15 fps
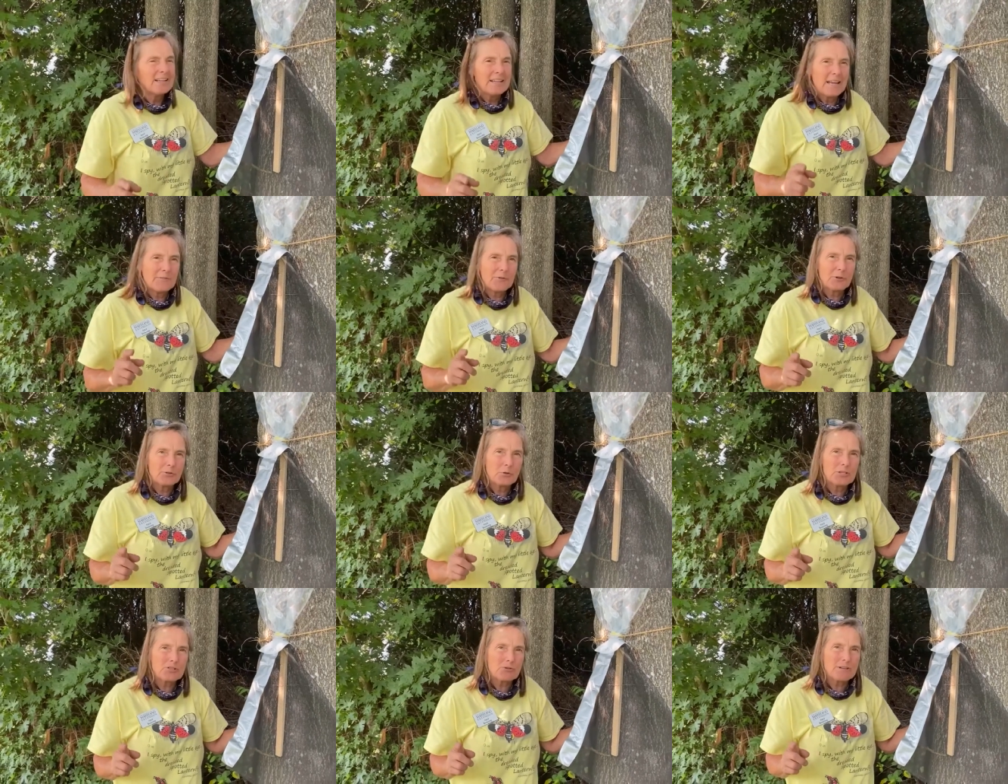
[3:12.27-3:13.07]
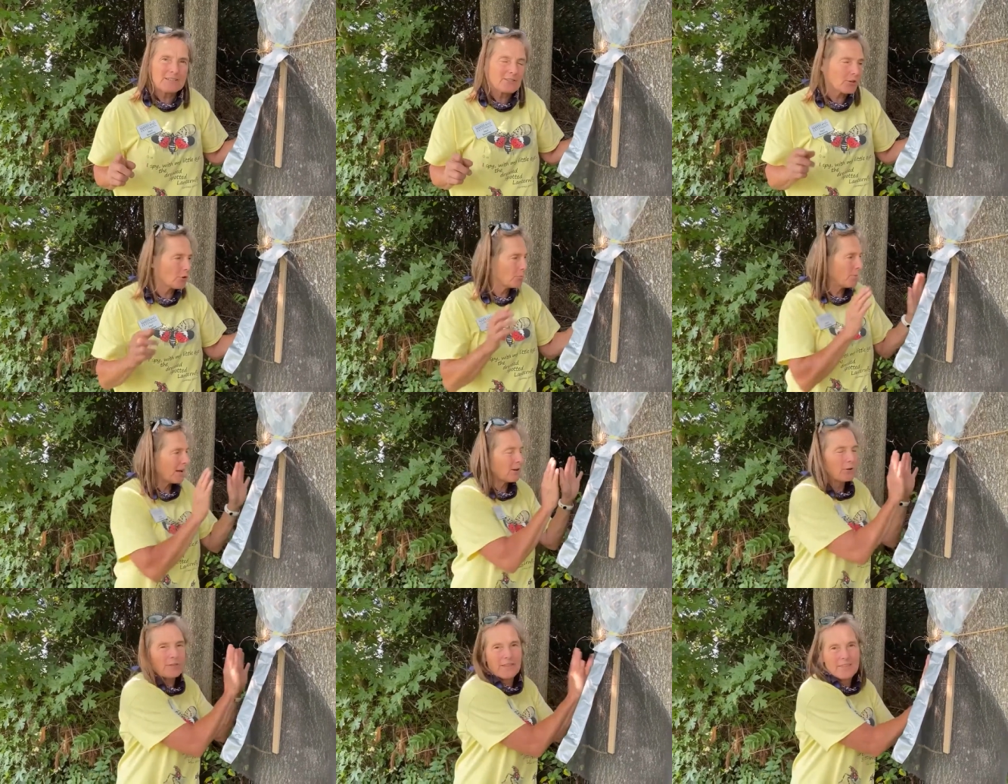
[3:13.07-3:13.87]
If you're doing trees that are
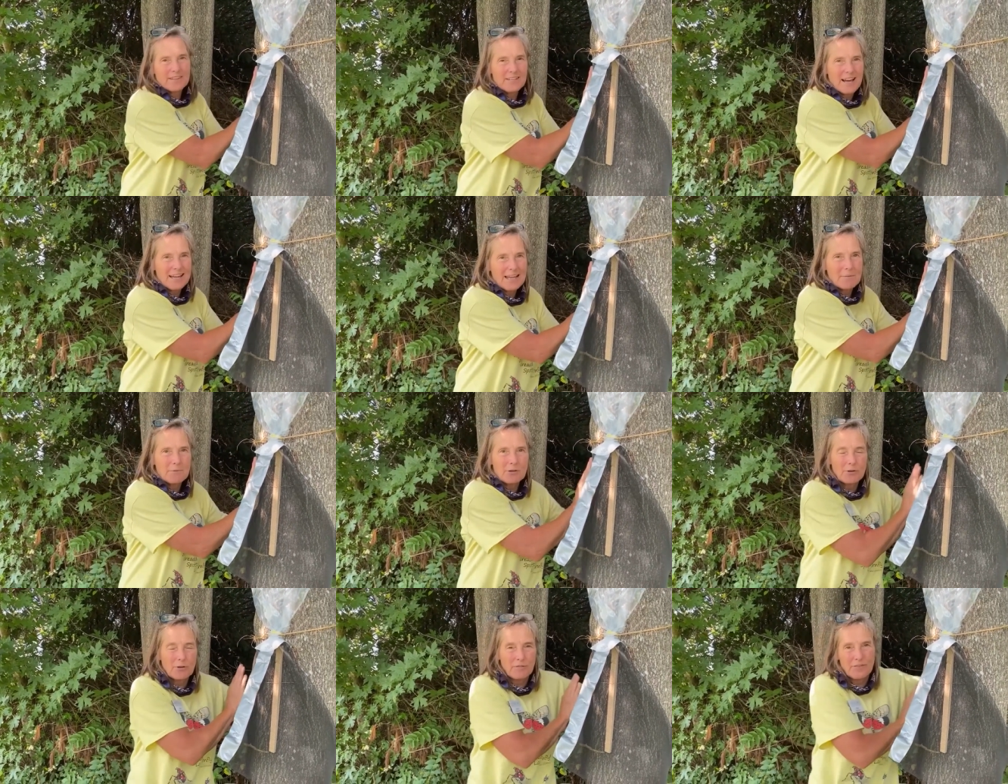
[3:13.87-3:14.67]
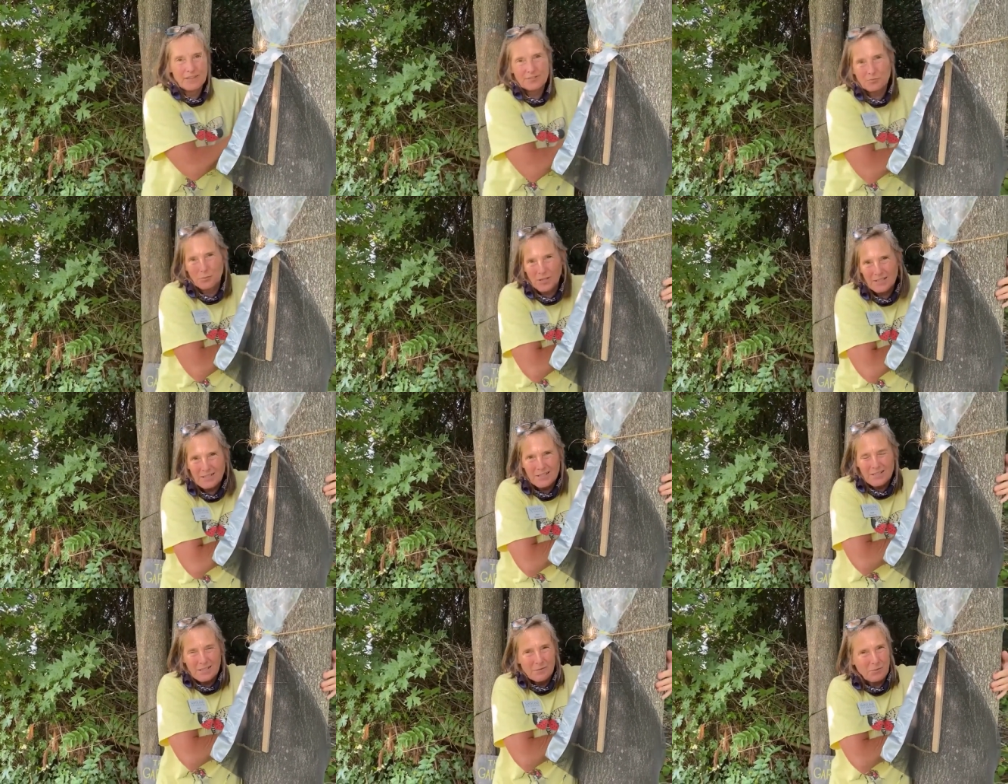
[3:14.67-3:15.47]
bigger than the diameter of this one,
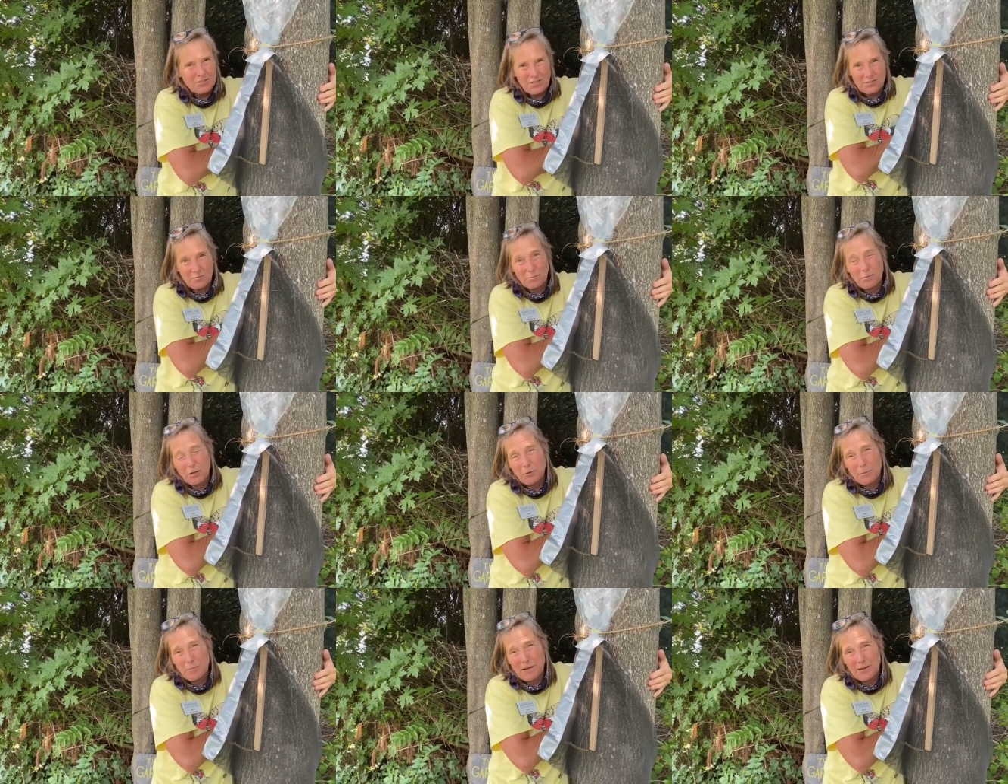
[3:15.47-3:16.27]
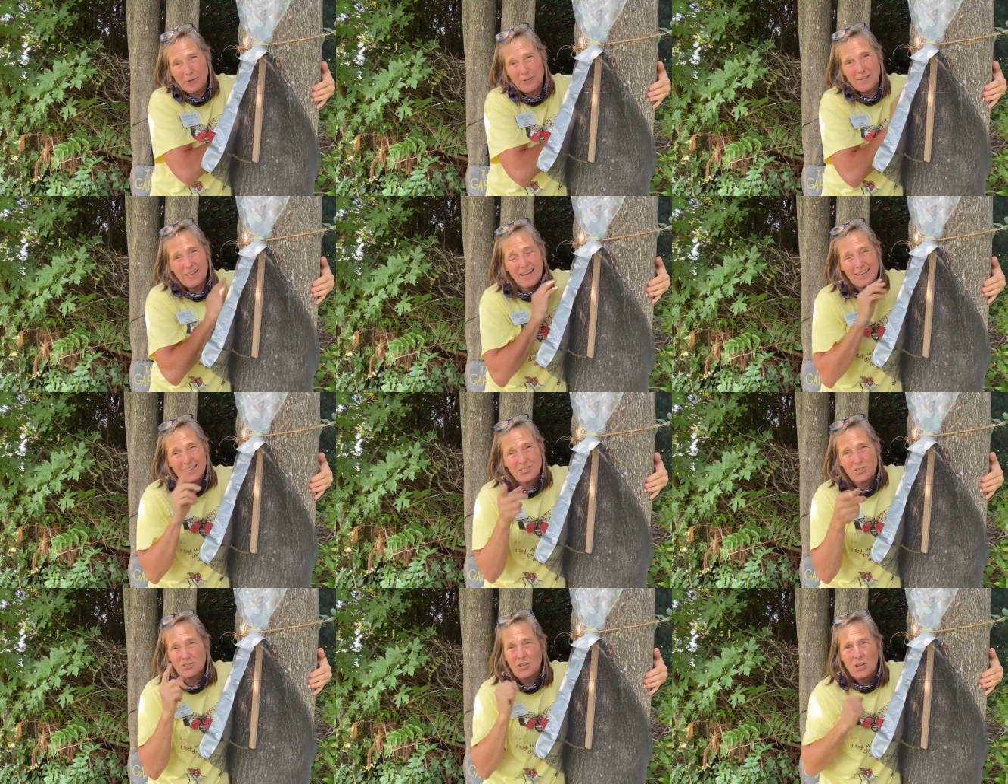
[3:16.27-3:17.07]
which is a little bit bigger than nine
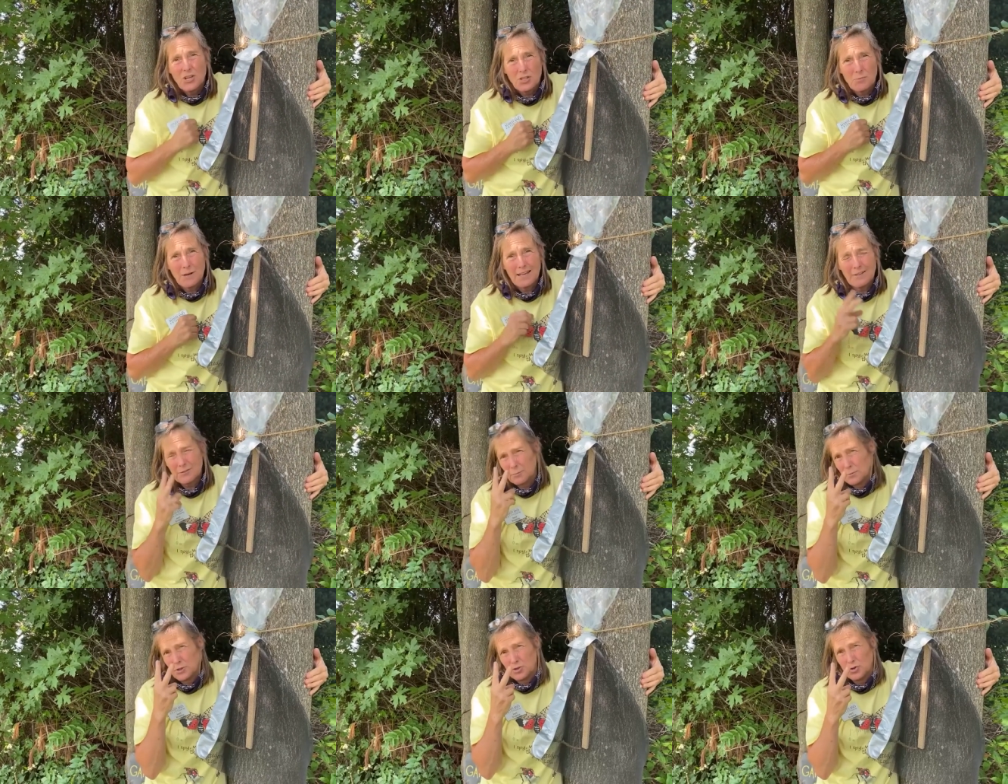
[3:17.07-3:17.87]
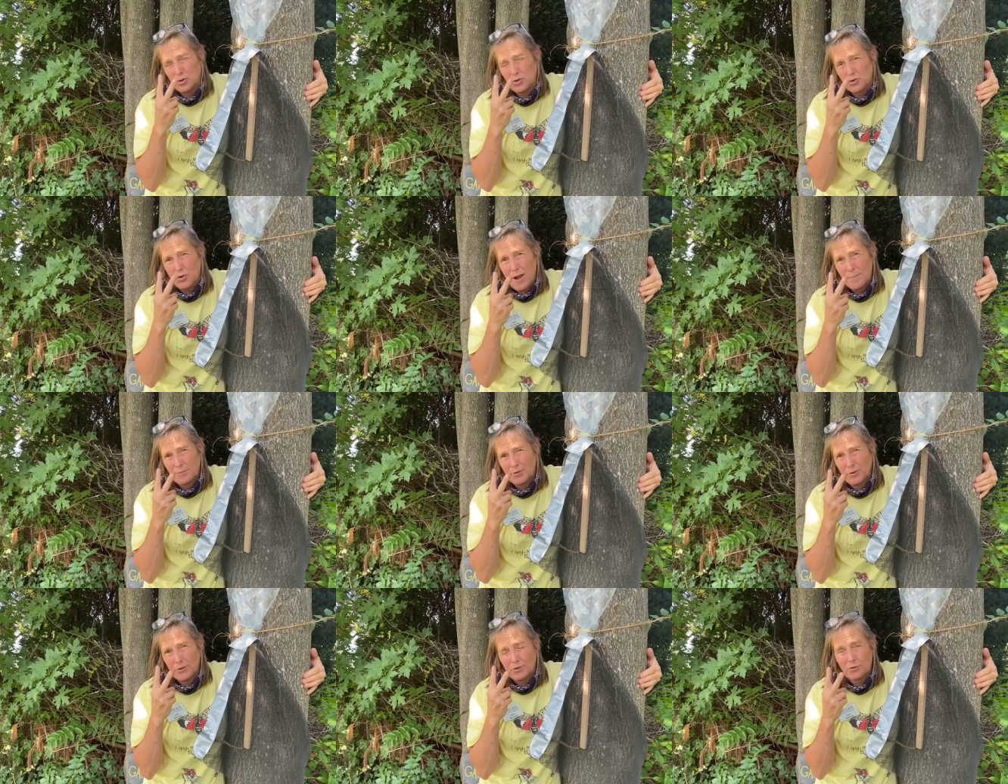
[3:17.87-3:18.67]
inches, you might have to put two traps
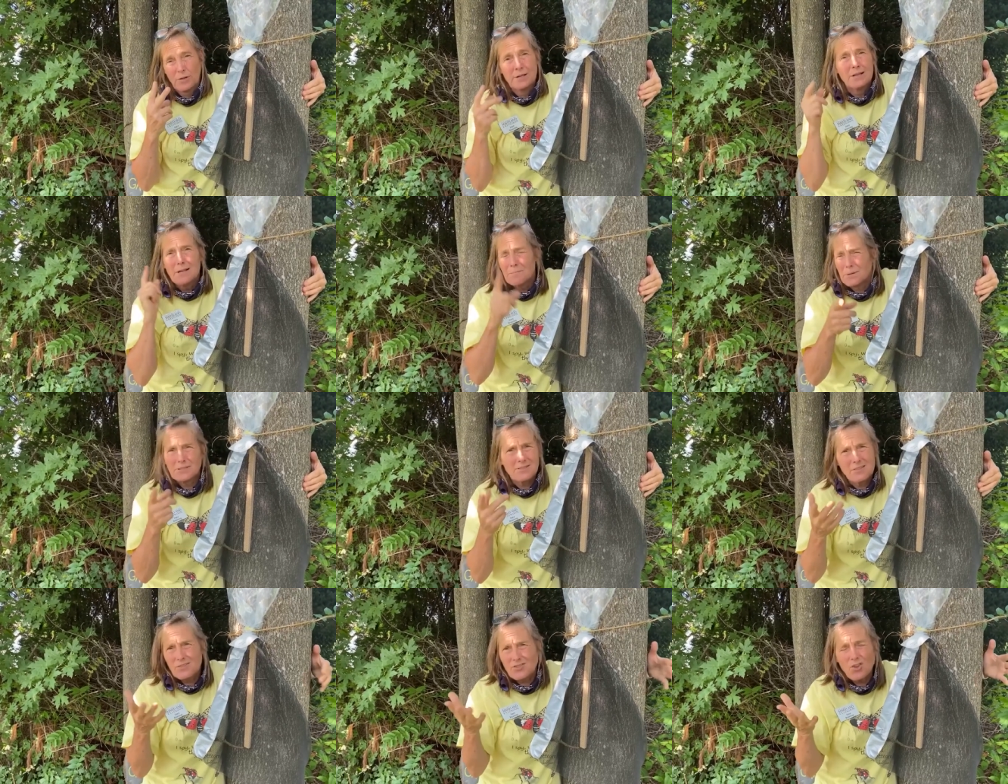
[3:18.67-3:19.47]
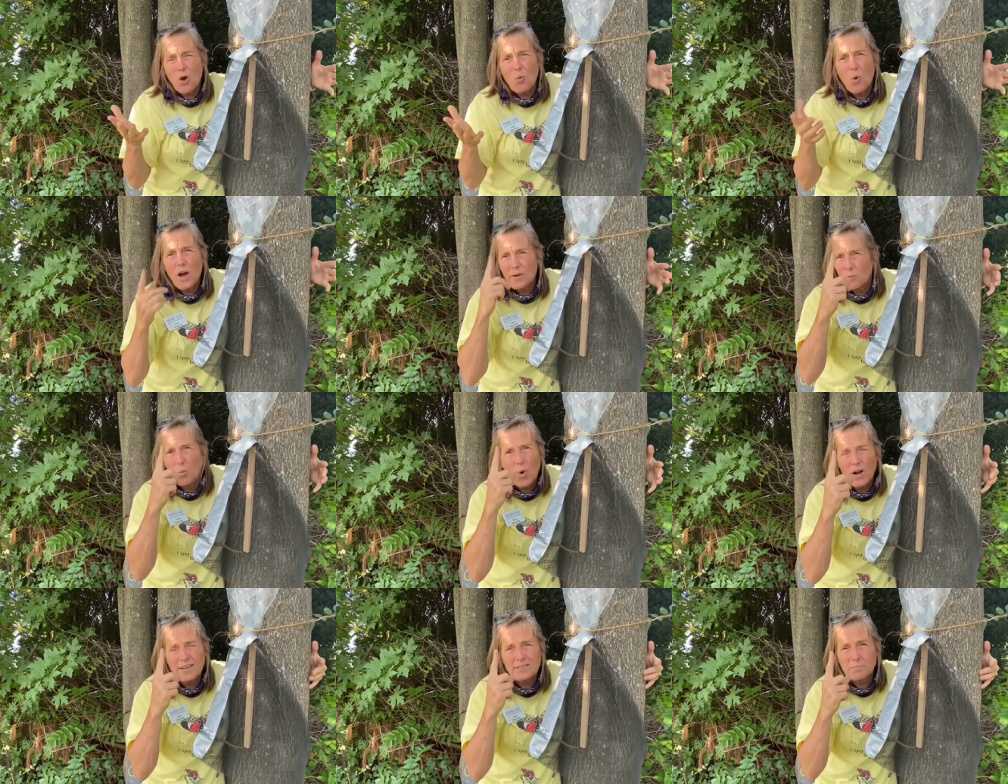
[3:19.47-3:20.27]
on the tree. But so what?
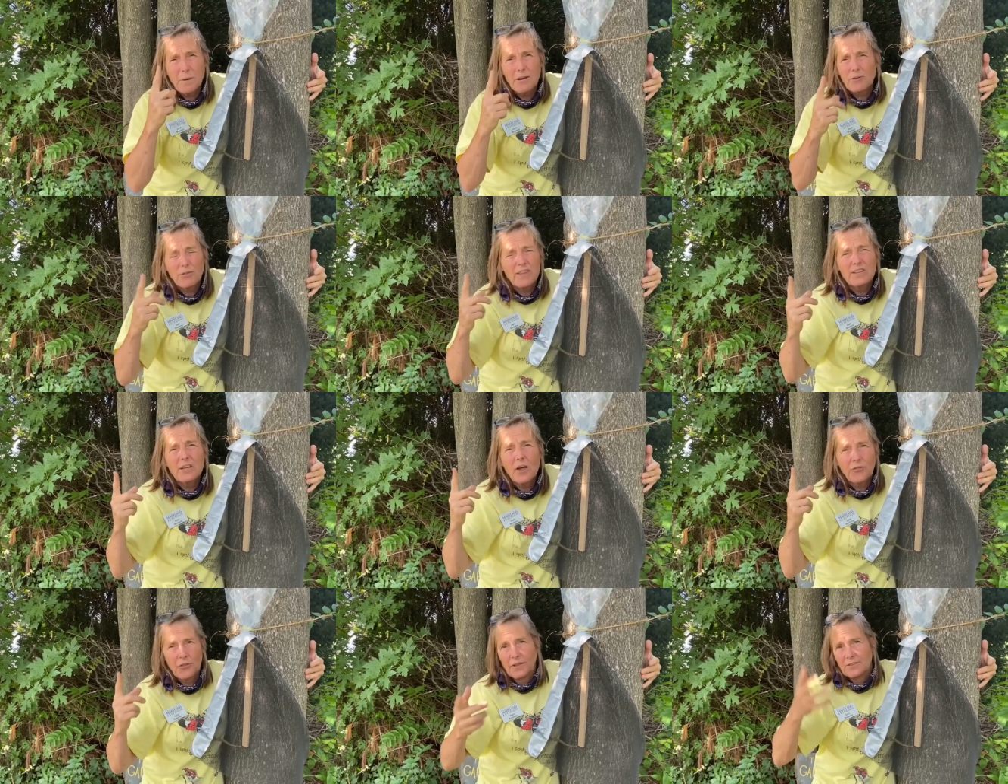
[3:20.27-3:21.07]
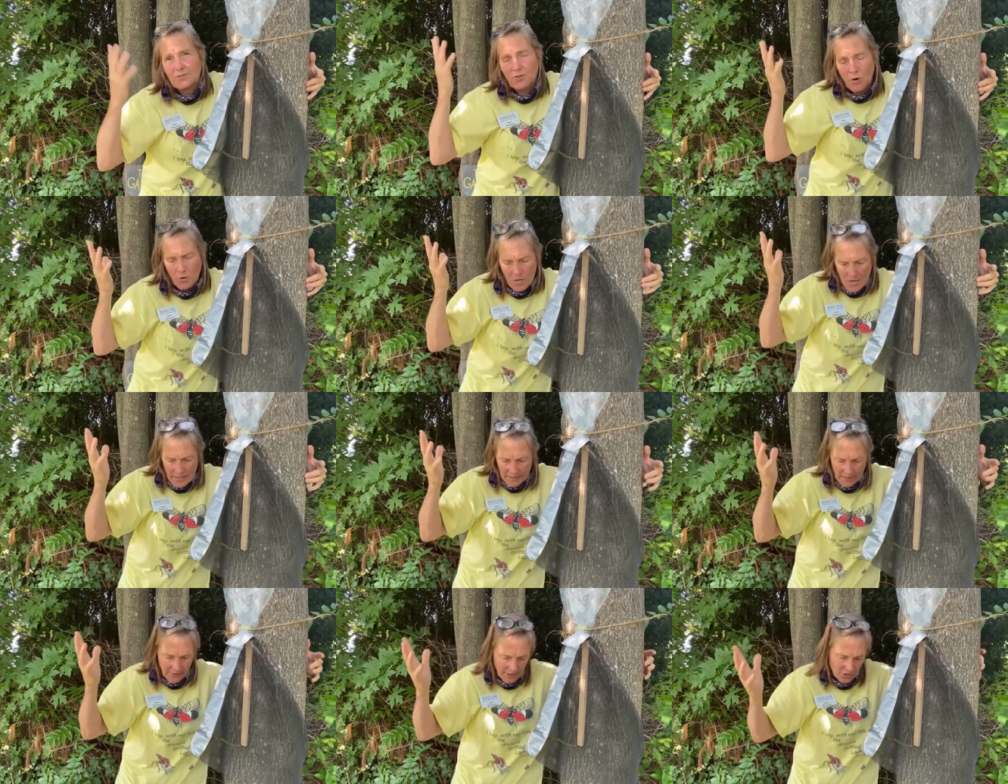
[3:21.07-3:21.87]
One is better than nothing. So
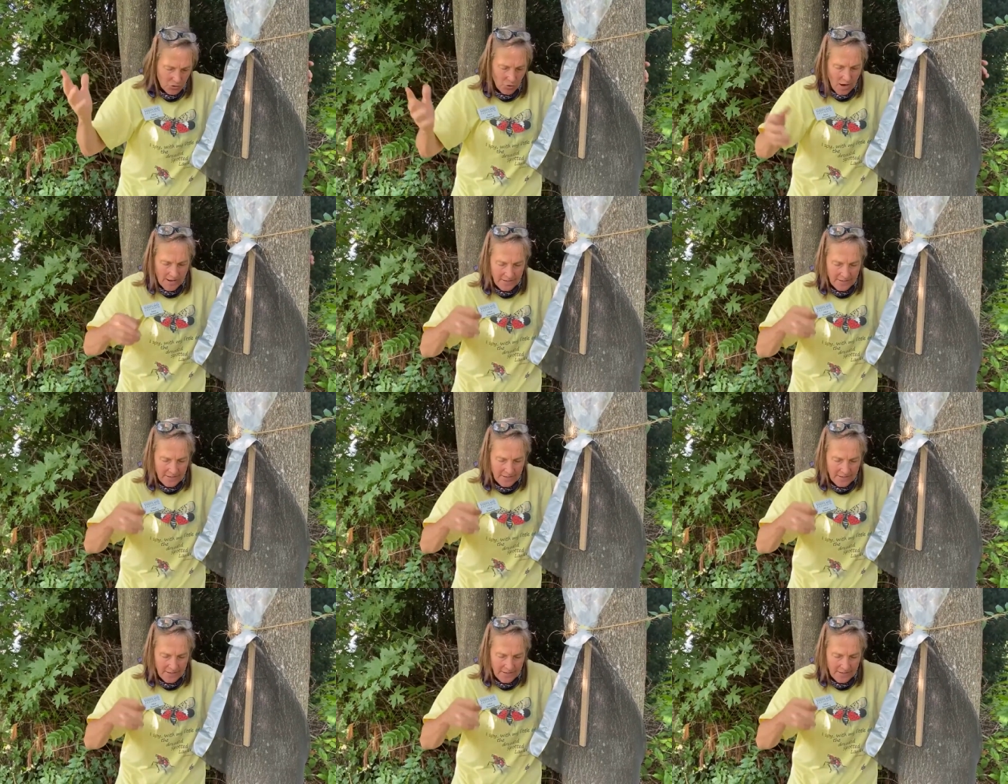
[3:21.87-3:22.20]
give it a try.